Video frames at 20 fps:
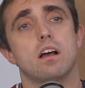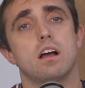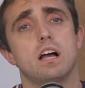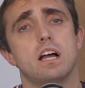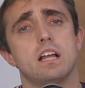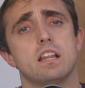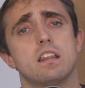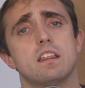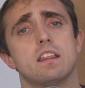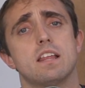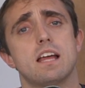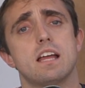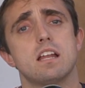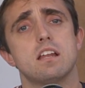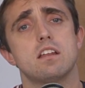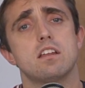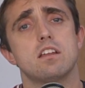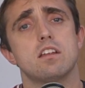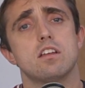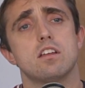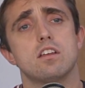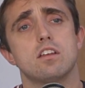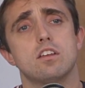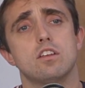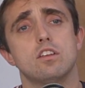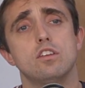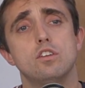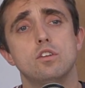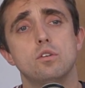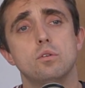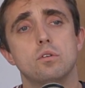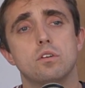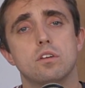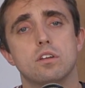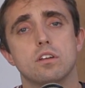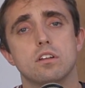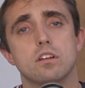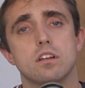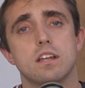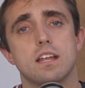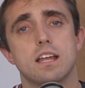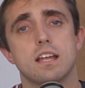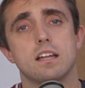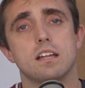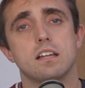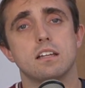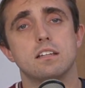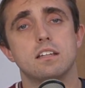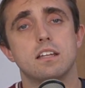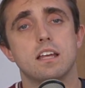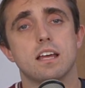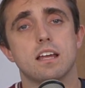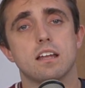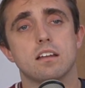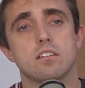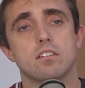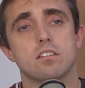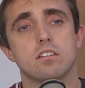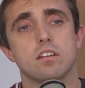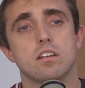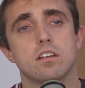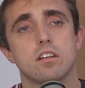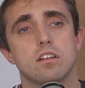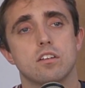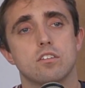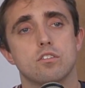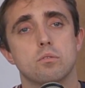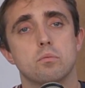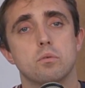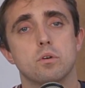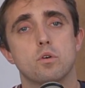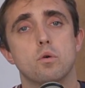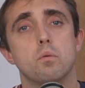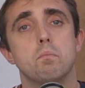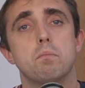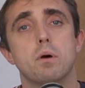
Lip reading: And then you can then get something called